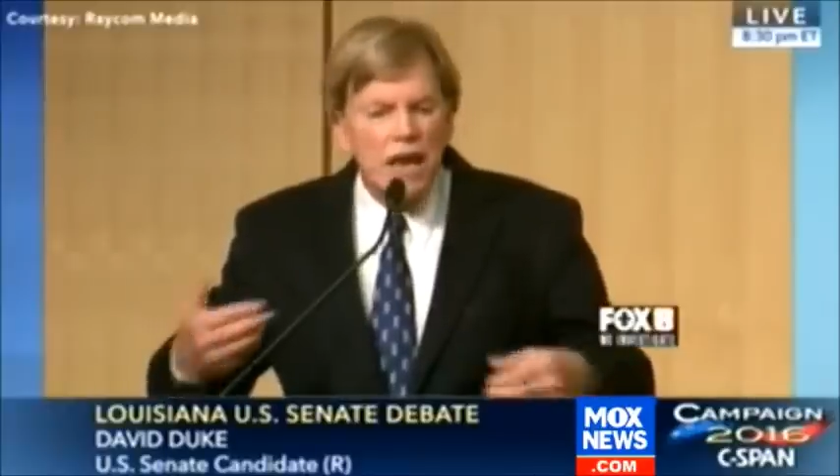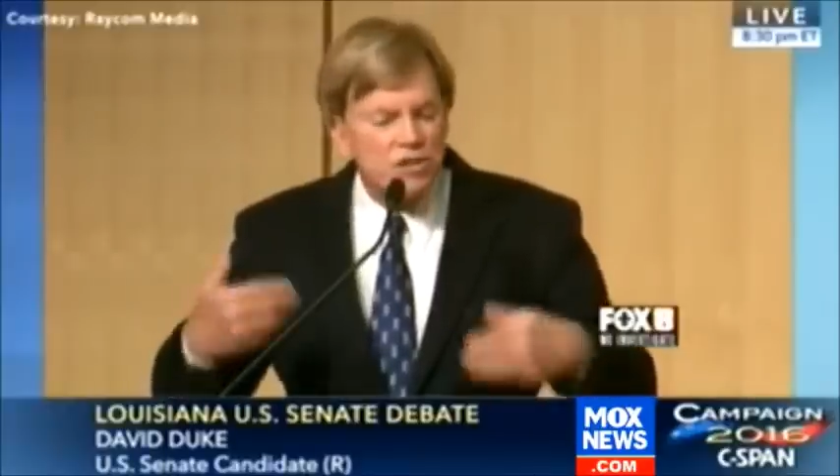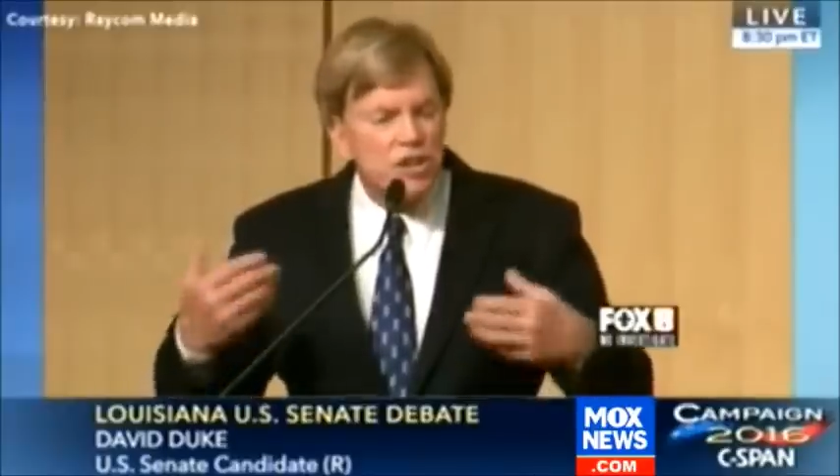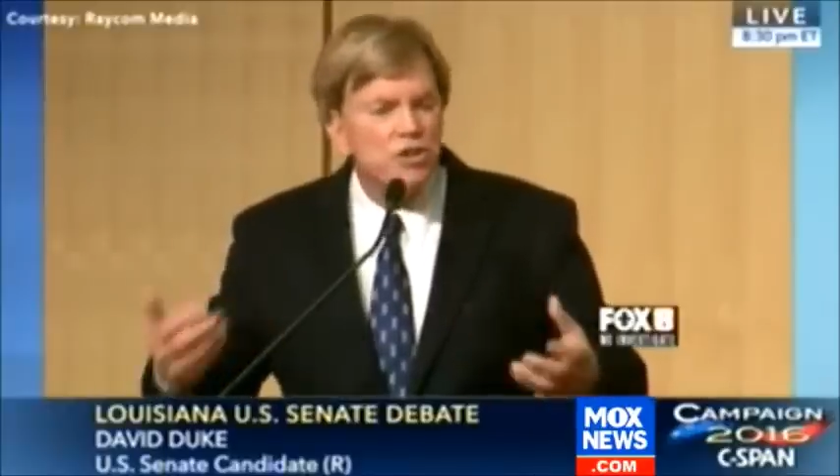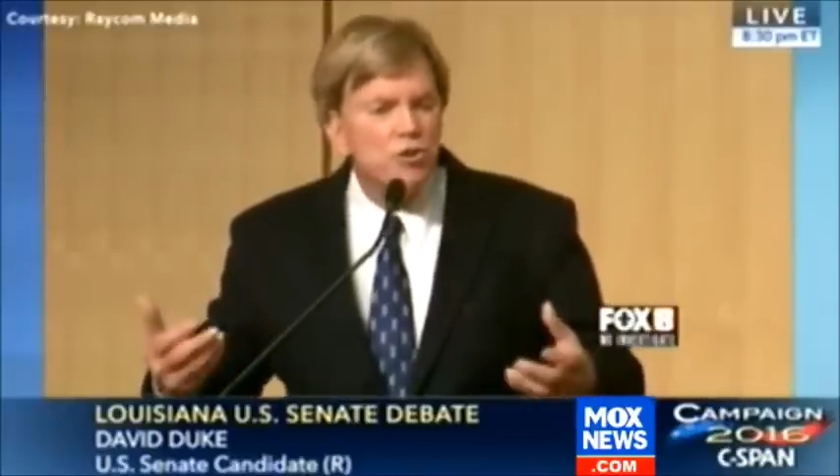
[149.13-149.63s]

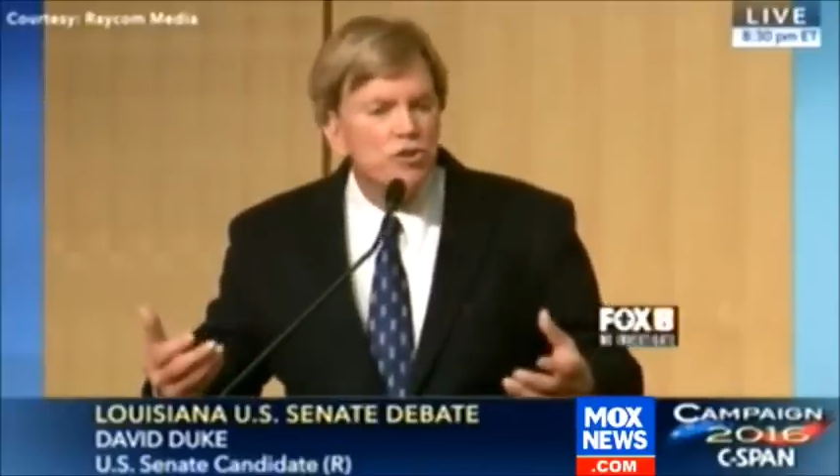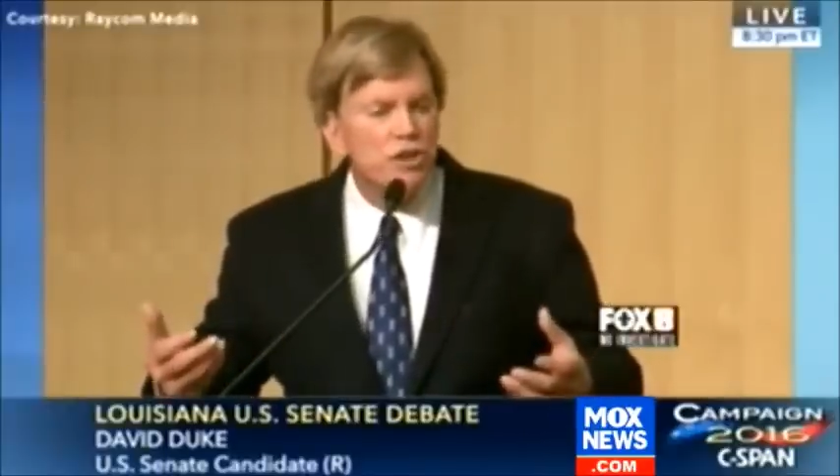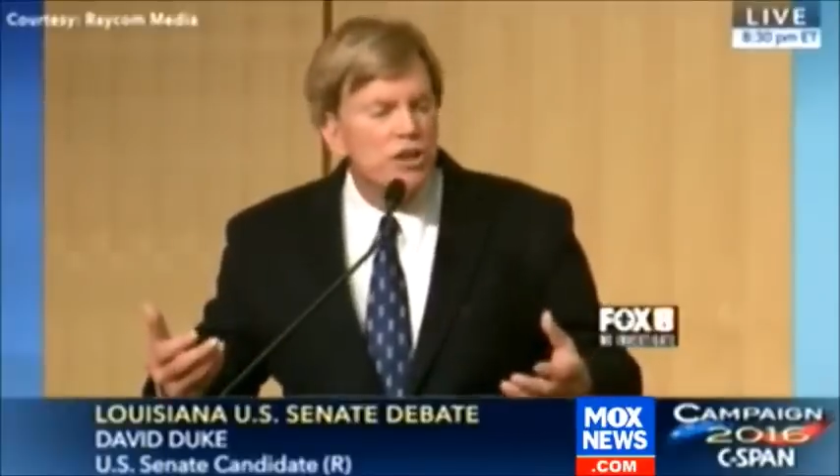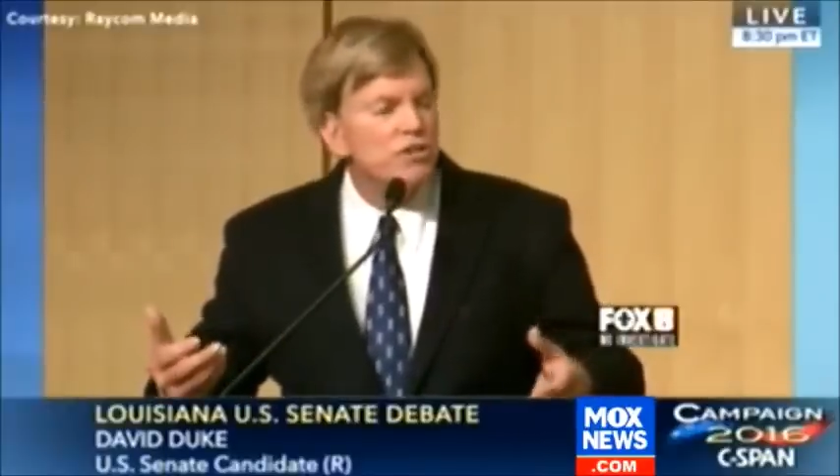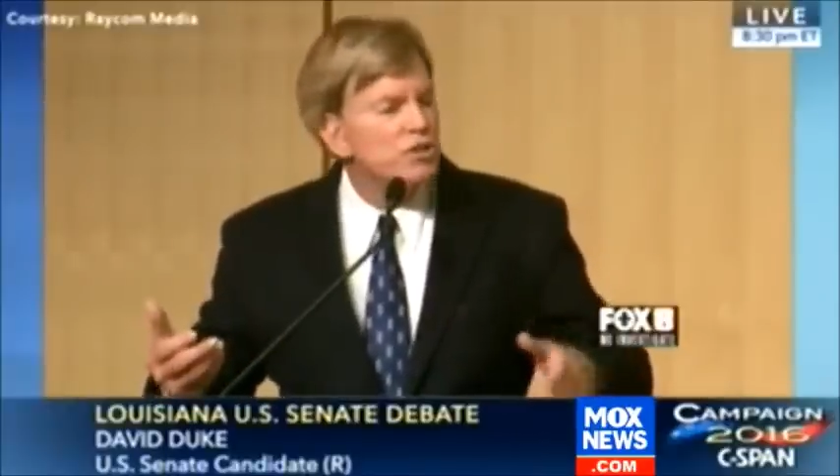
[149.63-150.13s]
She knew
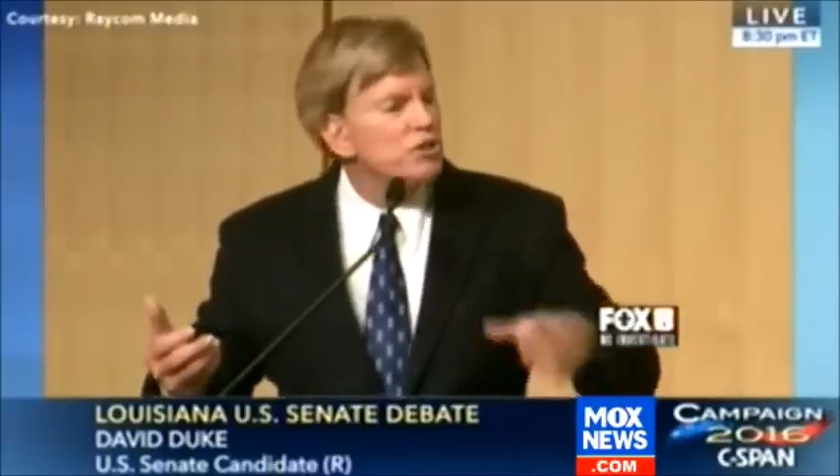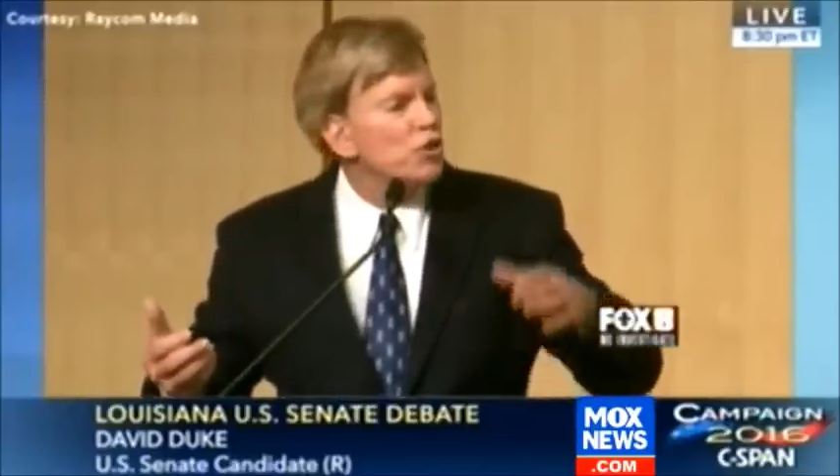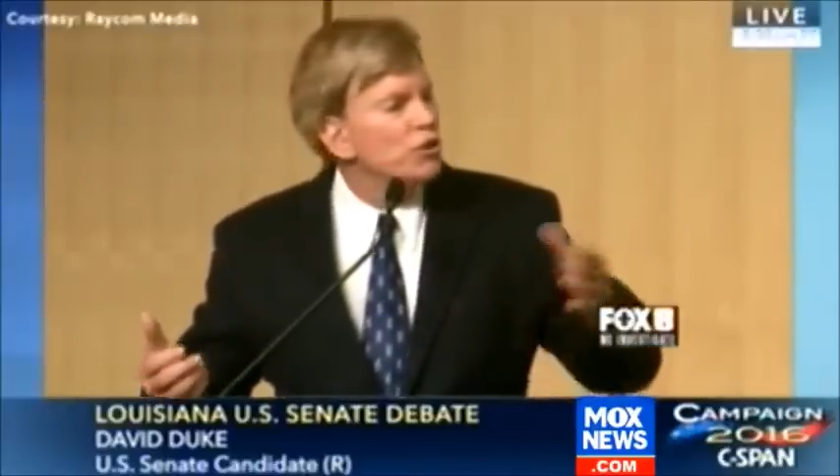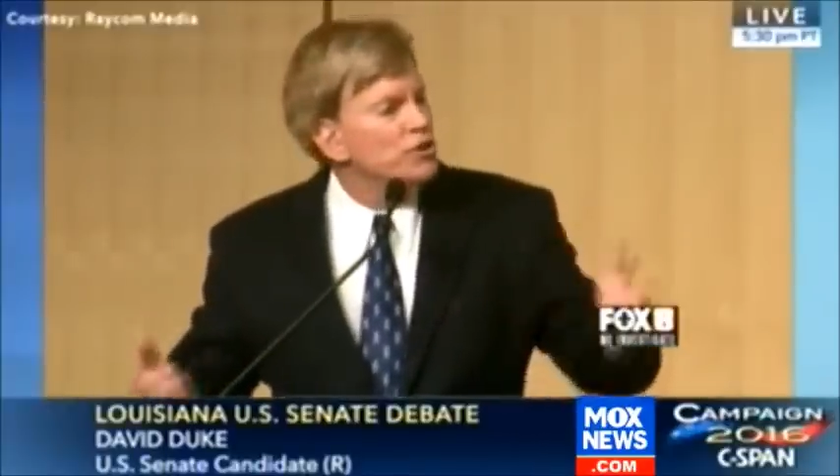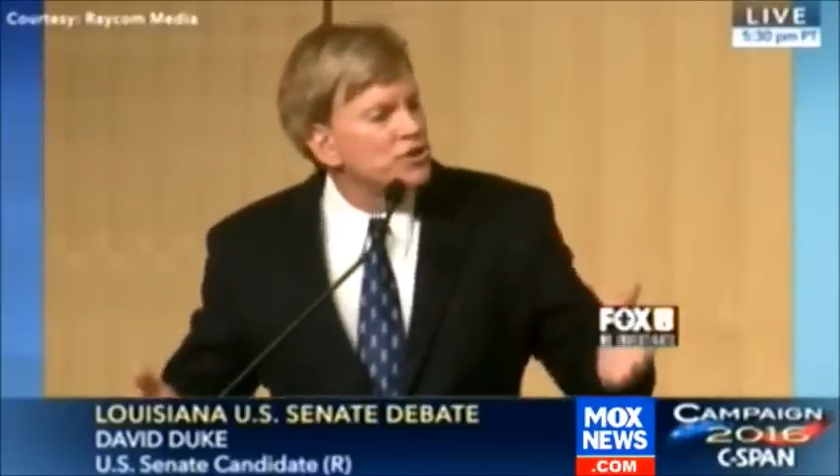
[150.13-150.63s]
this. She told it